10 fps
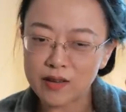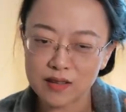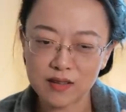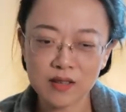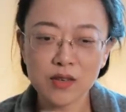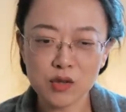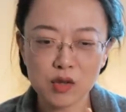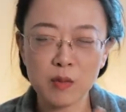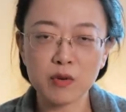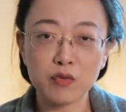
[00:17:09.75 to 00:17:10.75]
other
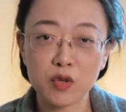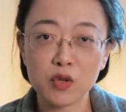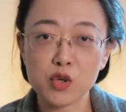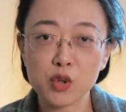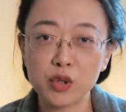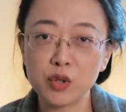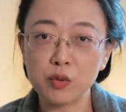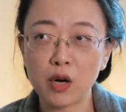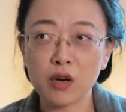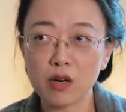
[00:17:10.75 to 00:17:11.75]
drama reviewers
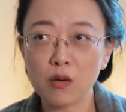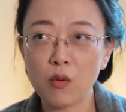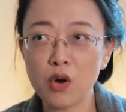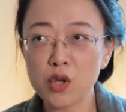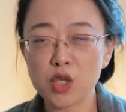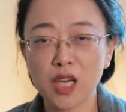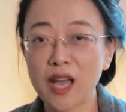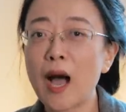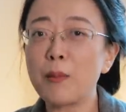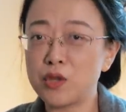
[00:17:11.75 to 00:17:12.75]
who are watching,
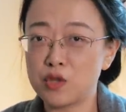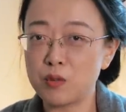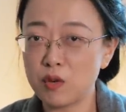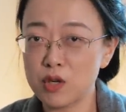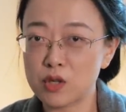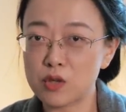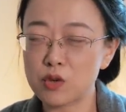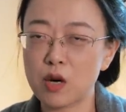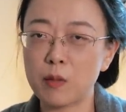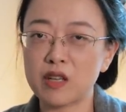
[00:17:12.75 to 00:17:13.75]
happen to be watching this
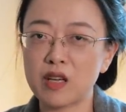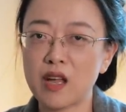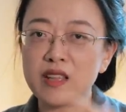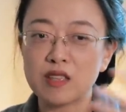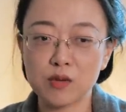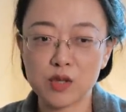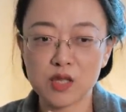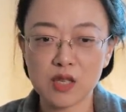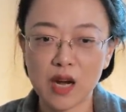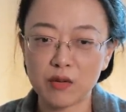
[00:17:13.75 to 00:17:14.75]
drama, that I
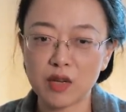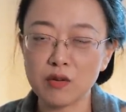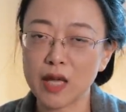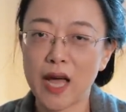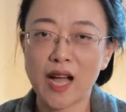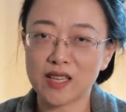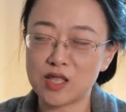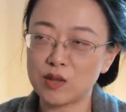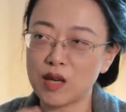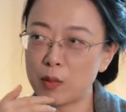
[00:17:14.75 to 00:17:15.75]
noticed how they react
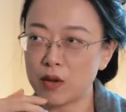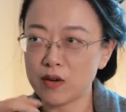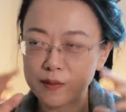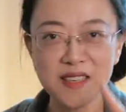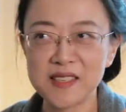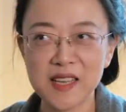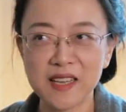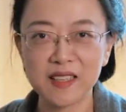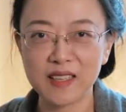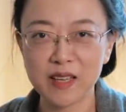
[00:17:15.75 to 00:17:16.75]
to that part.
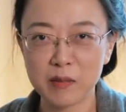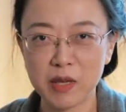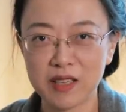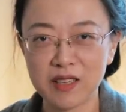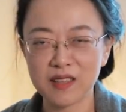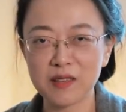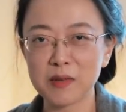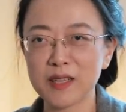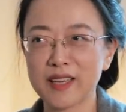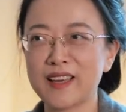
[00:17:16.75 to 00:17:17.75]
Exactly like me. They
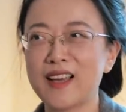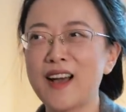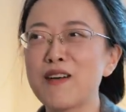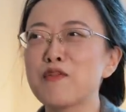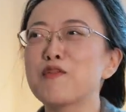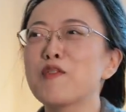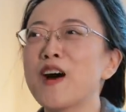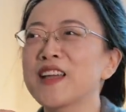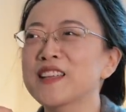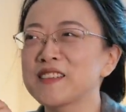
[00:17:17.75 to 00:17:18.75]
were like,
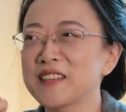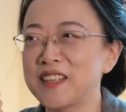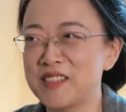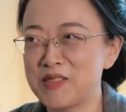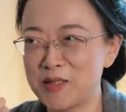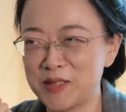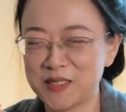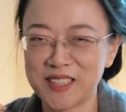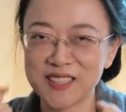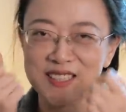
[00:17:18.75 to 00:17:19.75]
finally you
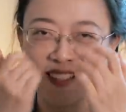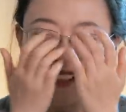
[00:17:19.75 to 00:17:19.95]
two are,